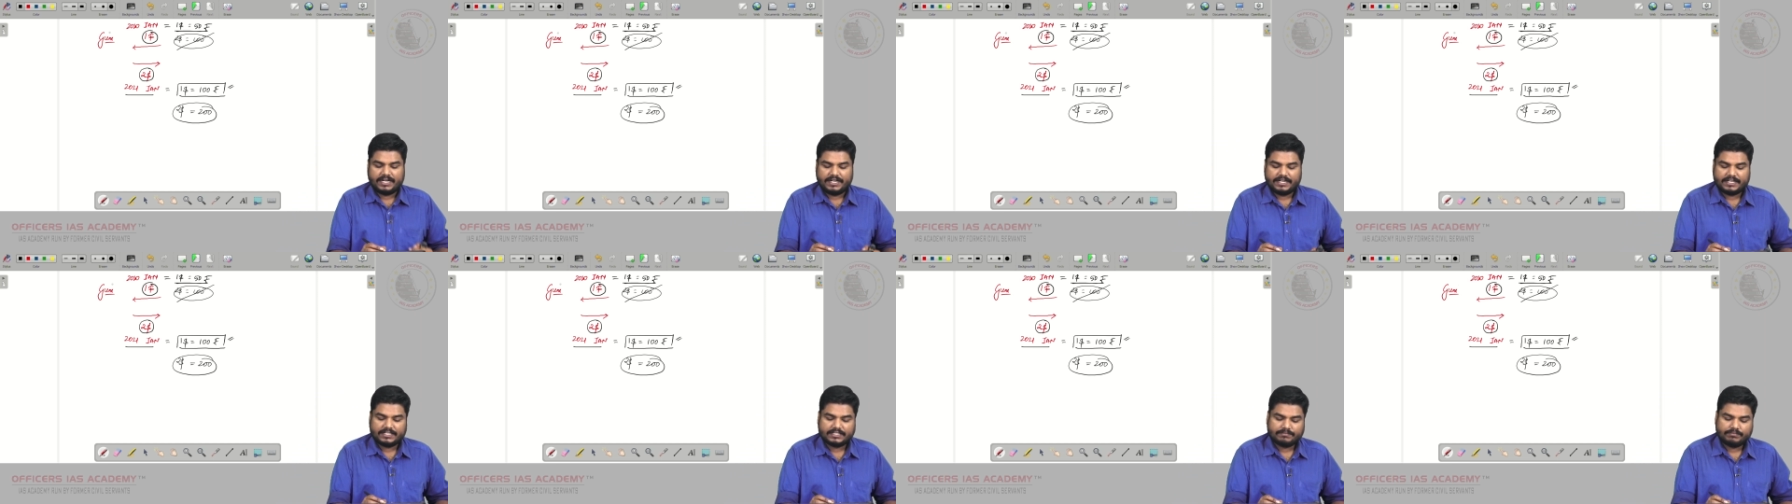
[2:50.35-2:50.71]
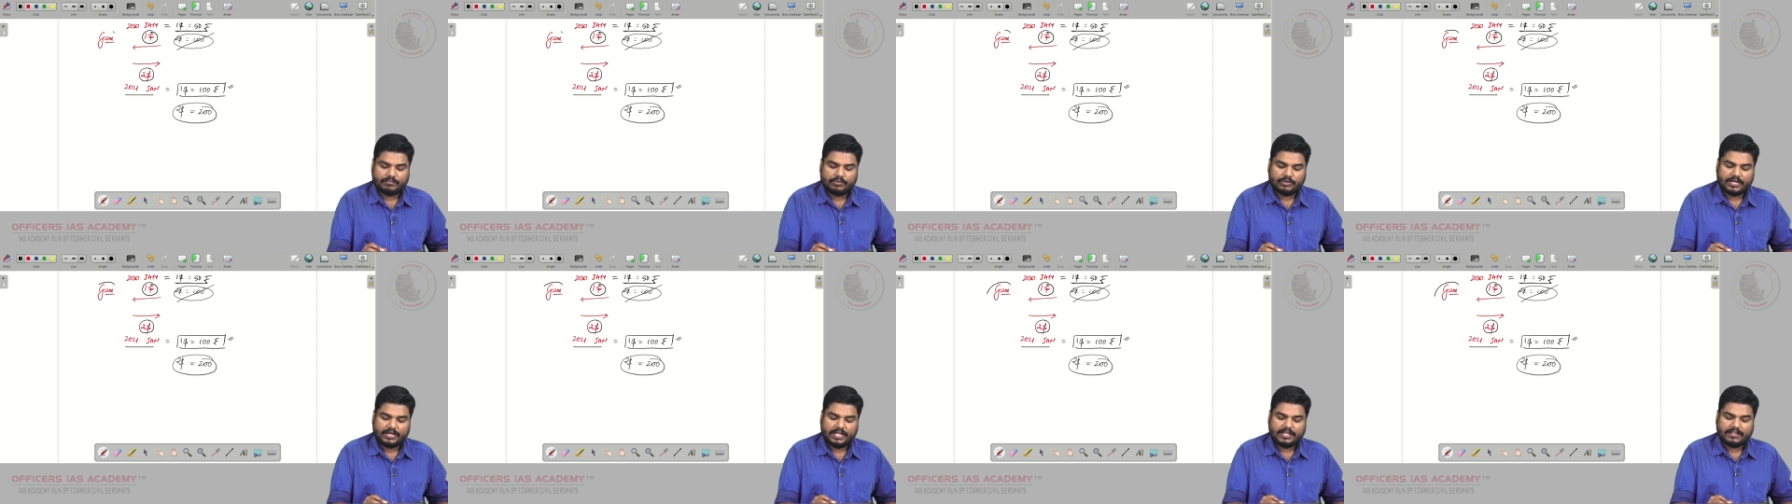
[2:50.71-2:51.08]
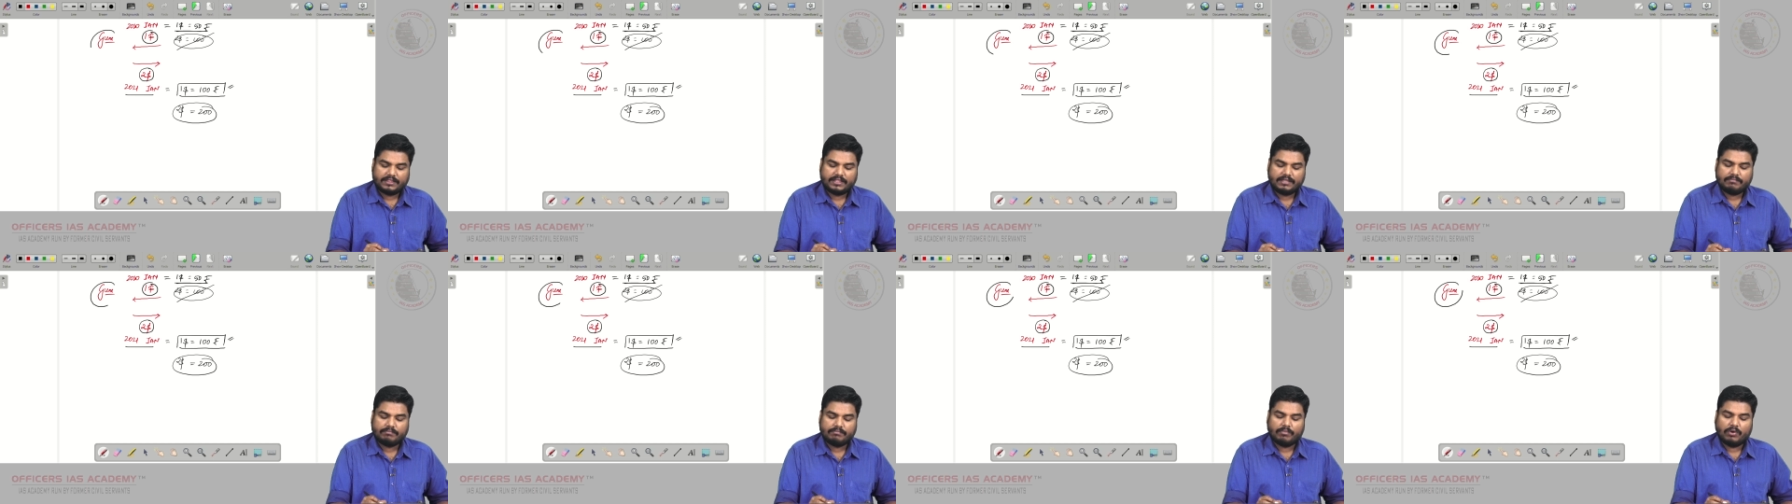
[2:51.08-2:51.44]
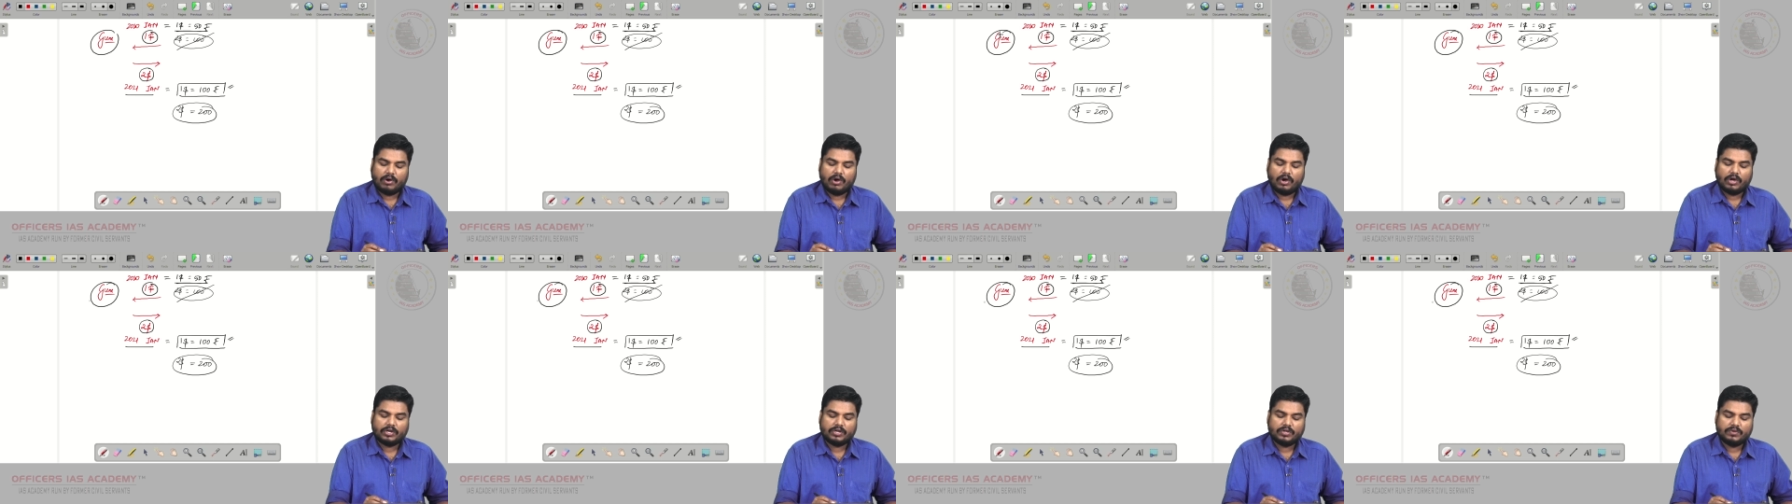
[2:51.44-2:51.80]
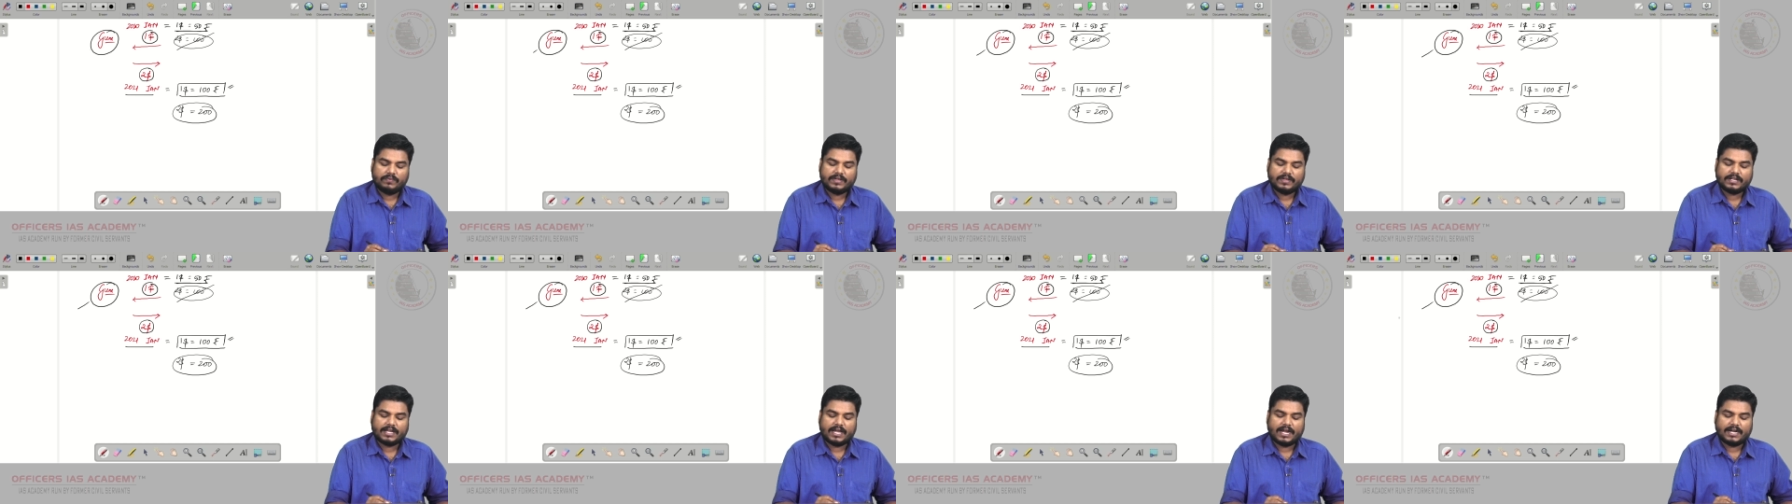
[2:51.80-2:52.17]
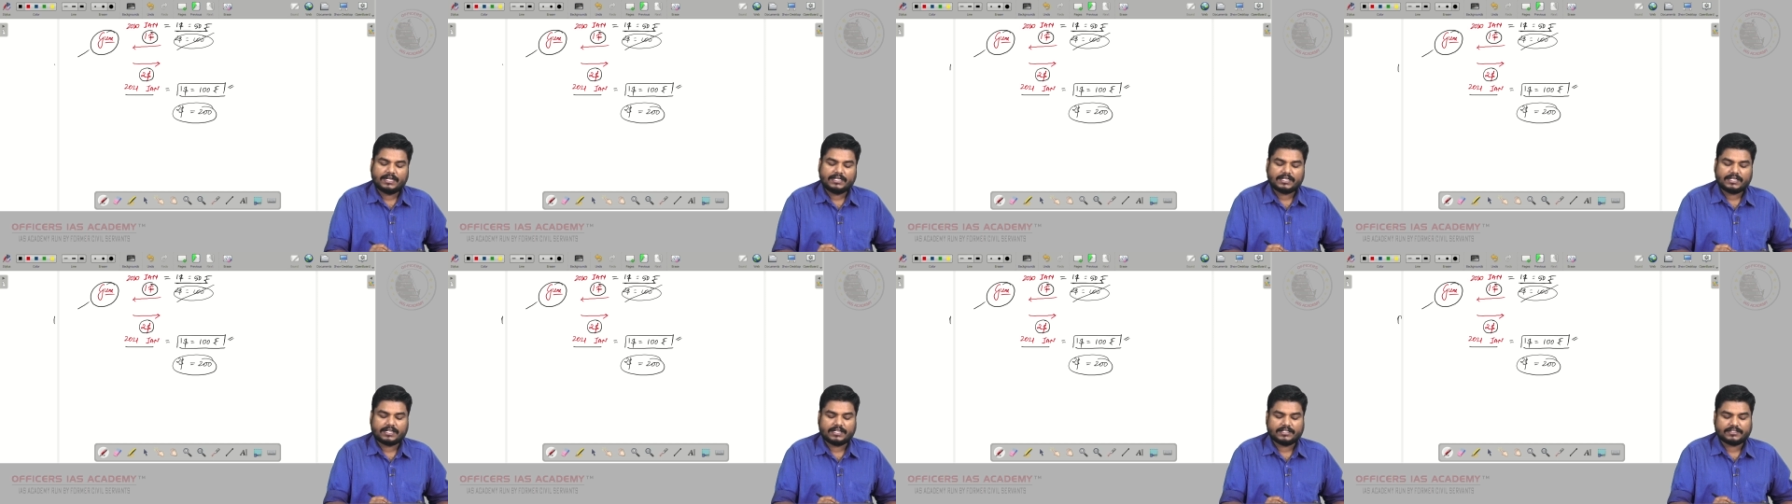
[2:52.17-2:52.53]
it is putting the borrower
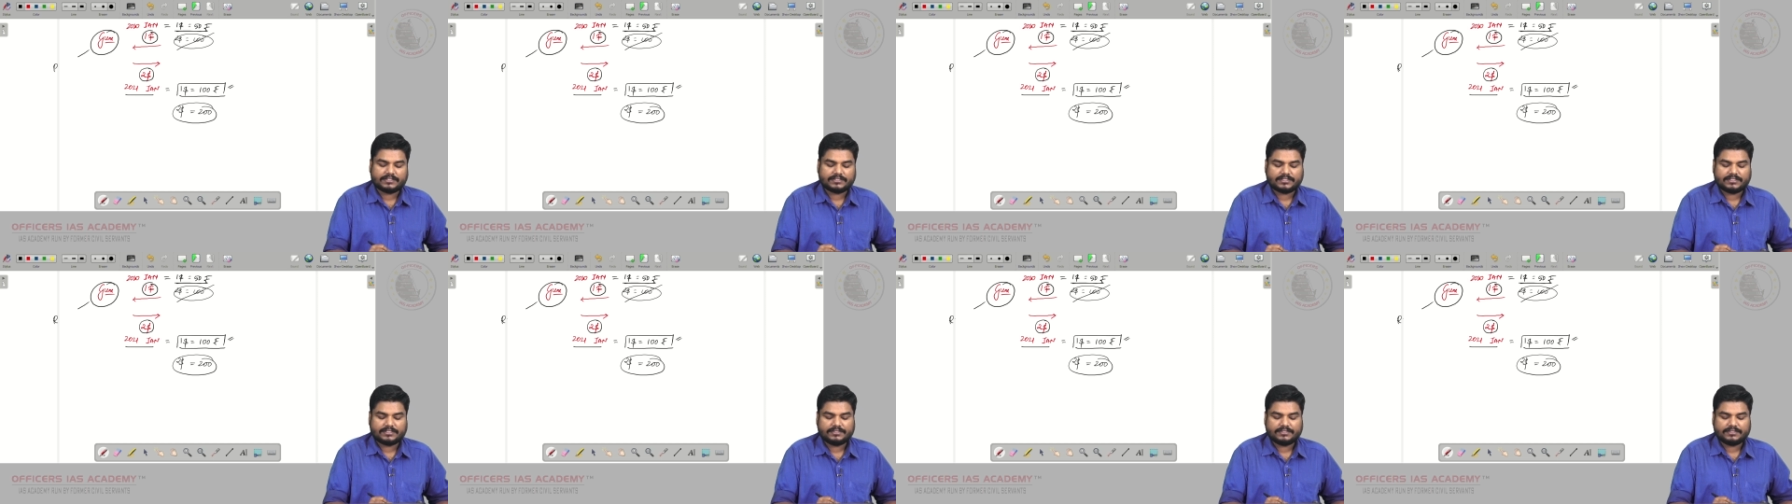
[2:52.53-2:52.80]
at risk.